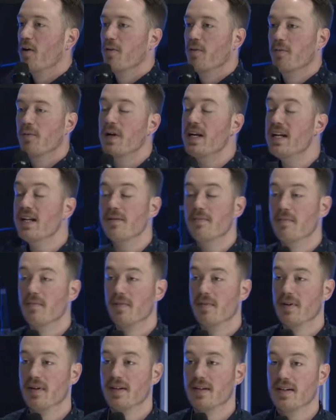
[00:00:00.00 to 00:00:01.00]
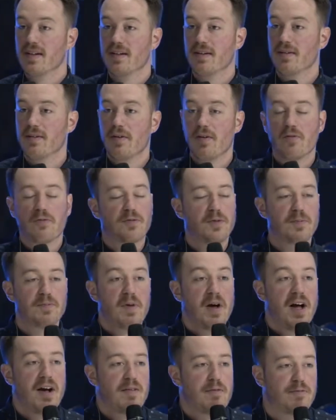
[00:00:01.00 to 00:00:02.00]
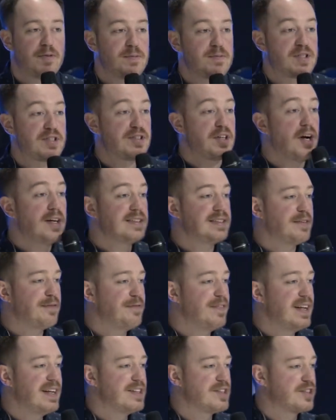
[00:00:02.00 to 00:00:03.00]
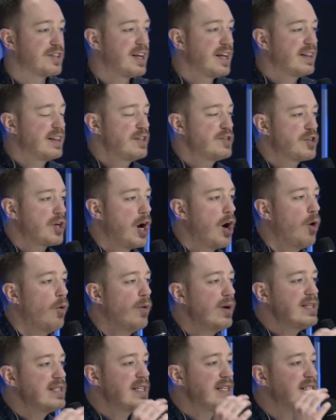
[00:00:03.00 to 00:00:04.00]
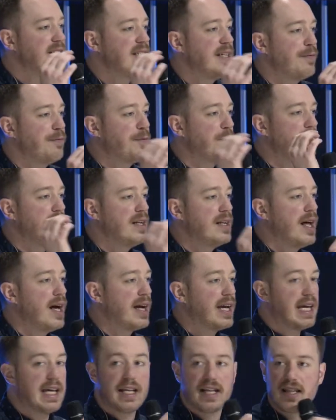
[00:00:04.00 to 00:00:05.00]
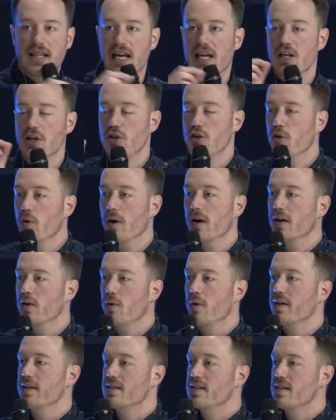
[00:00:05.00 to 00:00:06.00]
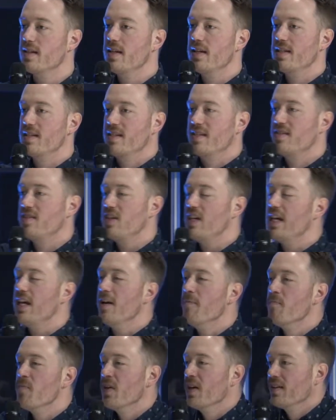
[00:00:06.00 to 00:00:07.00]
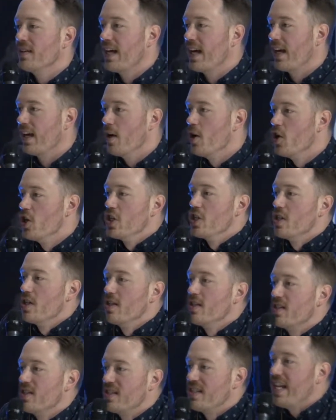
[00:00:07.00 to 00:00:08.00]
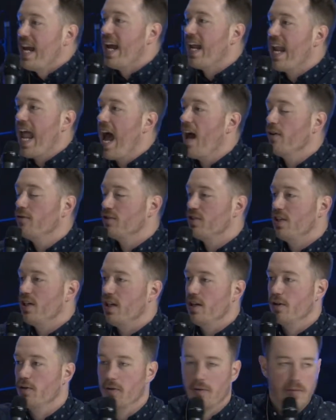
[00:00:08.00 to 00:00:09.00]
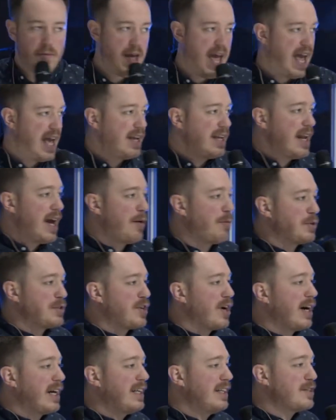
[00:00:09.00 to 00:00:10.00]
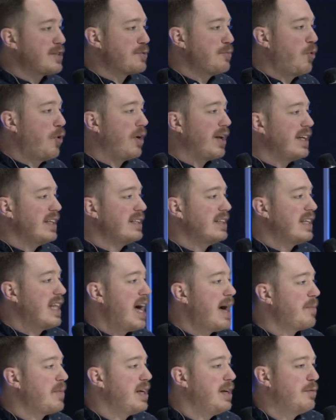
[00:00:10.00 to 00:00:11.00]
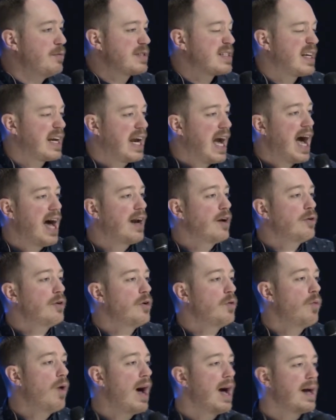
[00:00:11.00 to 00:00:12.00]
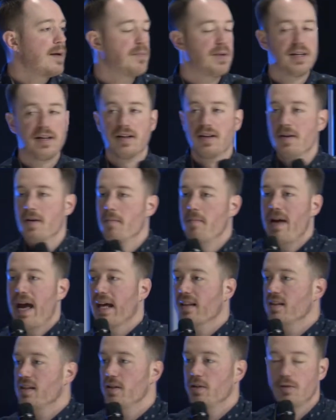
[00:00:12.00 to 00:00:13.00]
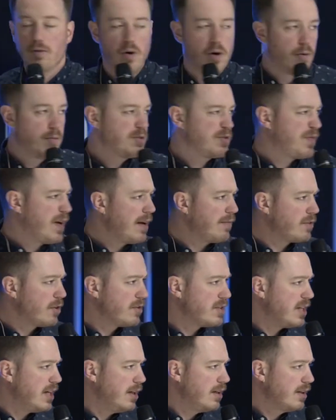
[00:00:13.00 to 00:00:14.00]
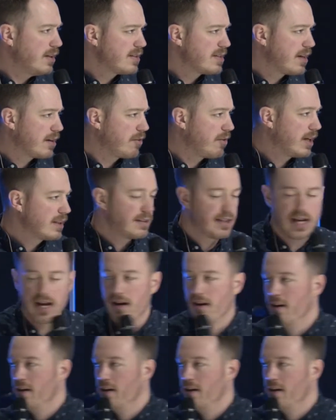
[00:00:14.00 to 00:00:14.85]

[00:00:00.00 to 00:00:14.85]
Read them. From start to finish, there's always a different nugget that you are going to see, like, stand out to you. Ed and I were talking this morning in the lobby. He was like, I don't know why, but Matthew, it was 5:13, is that correct? Yeah.